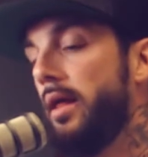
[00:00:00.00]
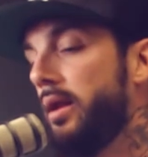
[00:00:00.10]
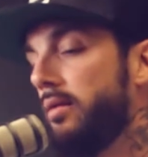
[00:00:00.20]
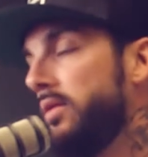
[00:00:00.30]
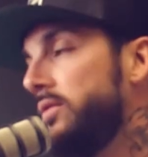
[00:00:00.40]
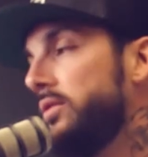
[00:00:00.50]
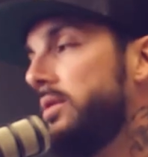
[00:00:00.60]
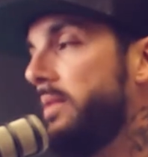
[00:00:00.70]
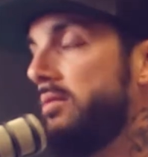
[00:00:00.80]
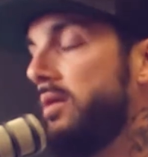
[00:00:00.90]
And these are
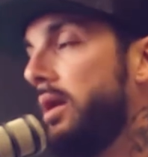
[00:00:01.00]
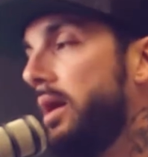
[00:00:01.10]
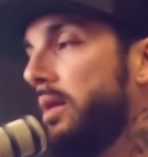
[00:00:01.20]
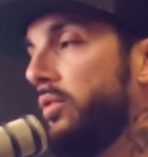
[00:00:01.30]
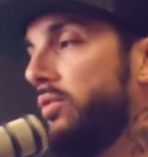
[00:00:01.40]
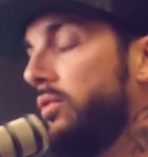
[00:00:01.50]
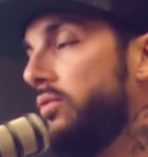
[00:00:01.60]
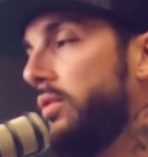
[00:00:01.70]
domesticated animals too.